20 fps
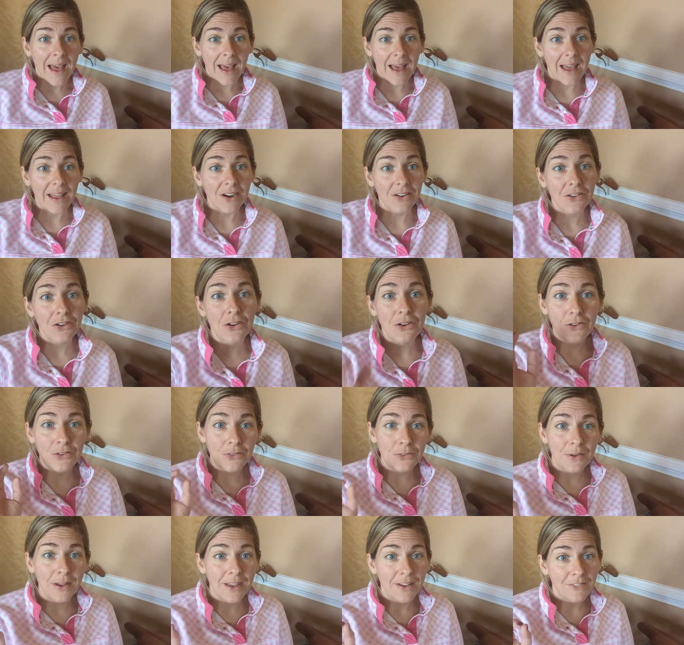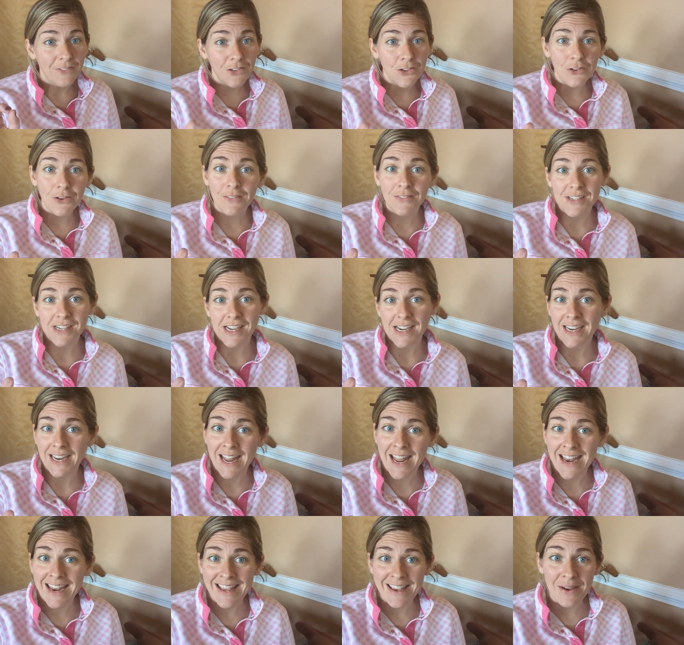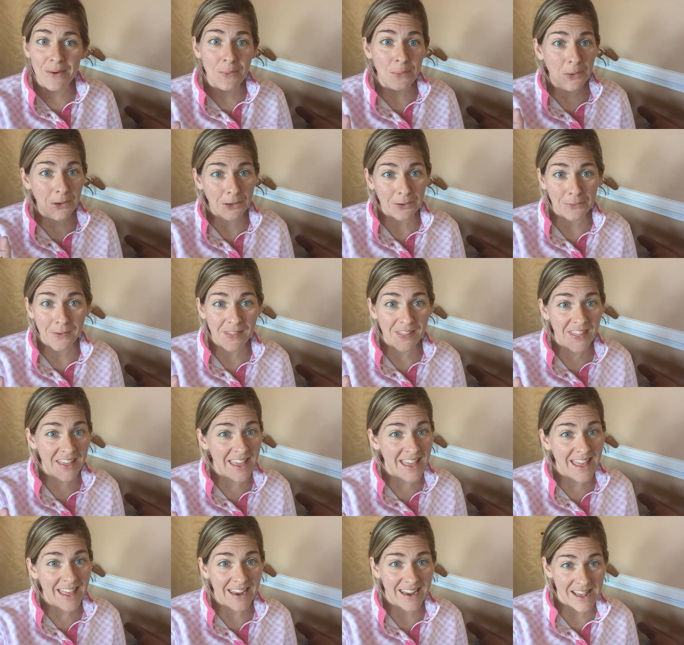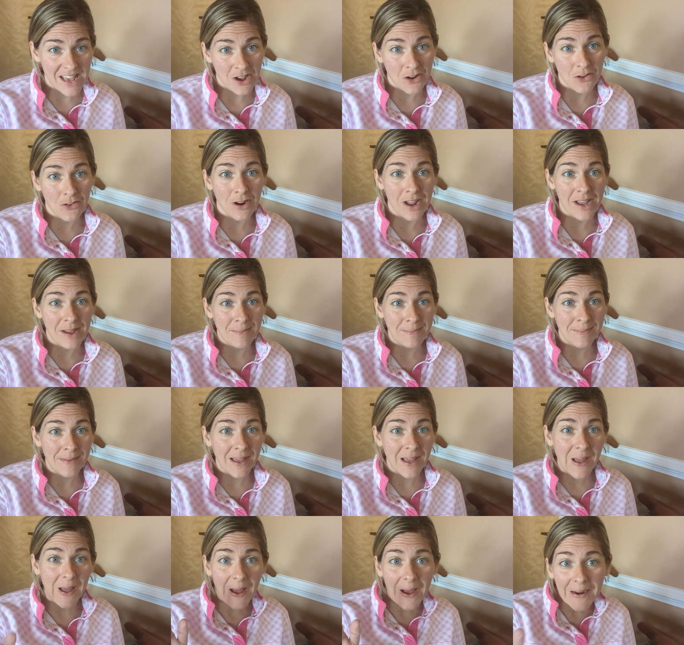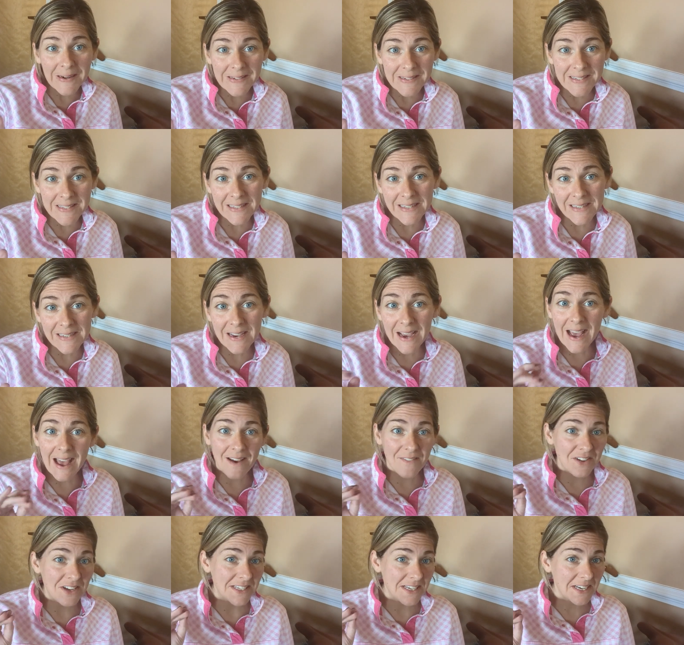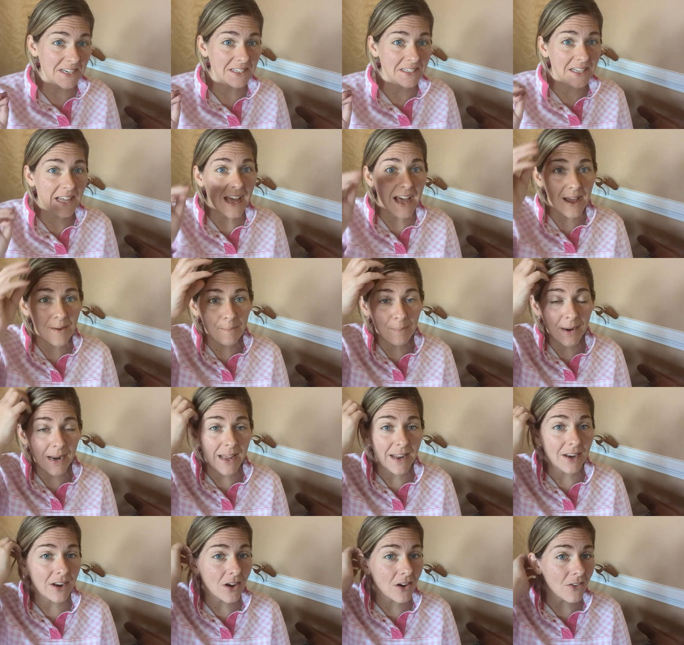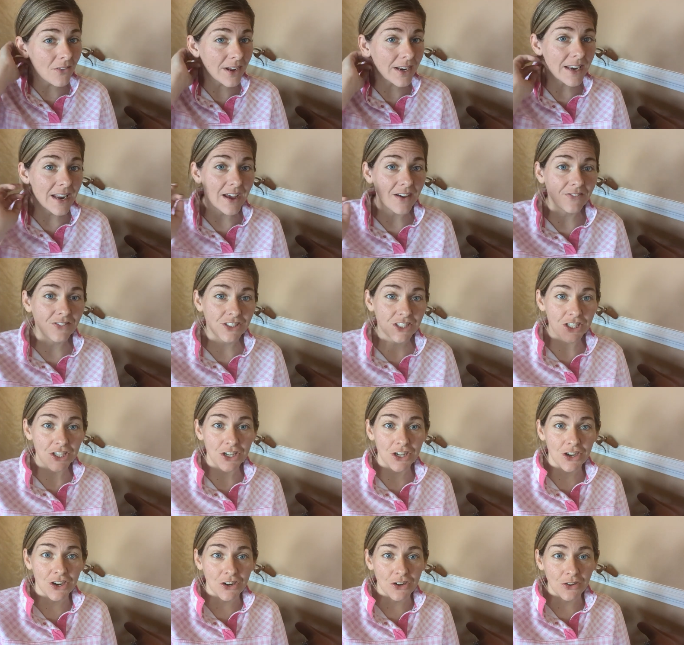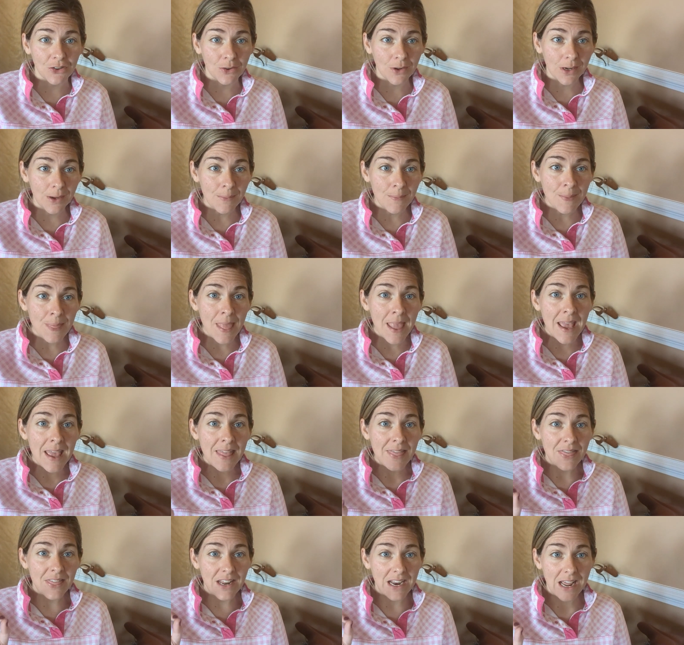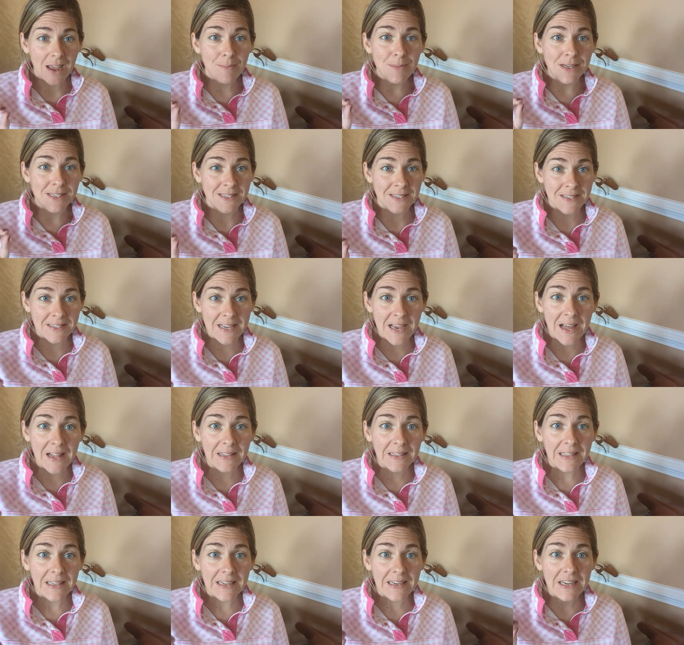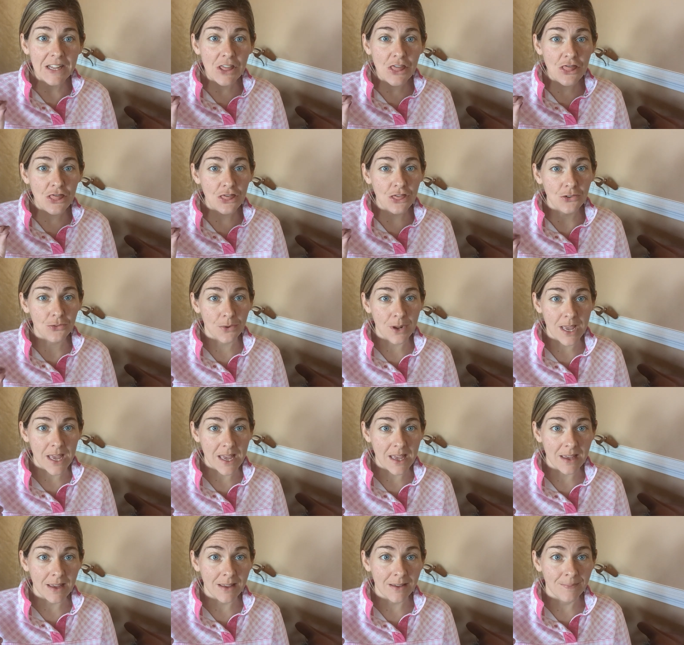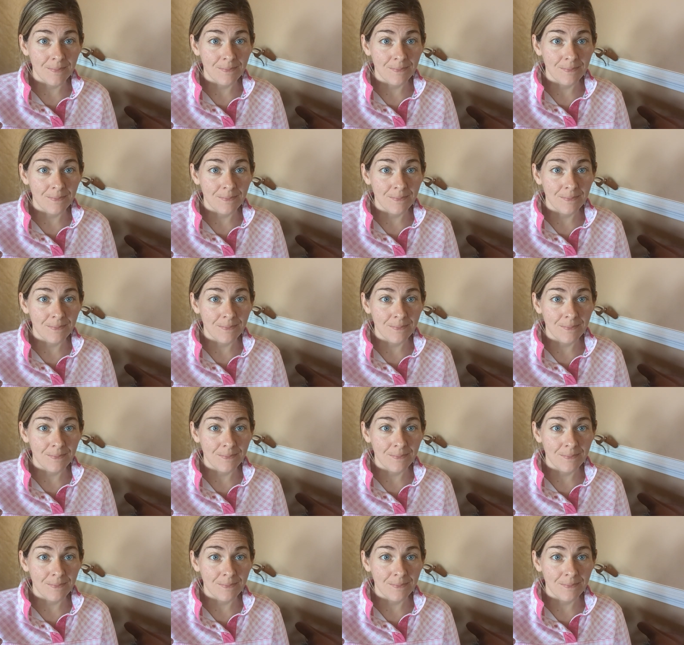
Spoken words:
I don't know if you have done any work with the Enneagram. Honestly, I haven't done a lot, but I know enough to know that I'm a solid 3.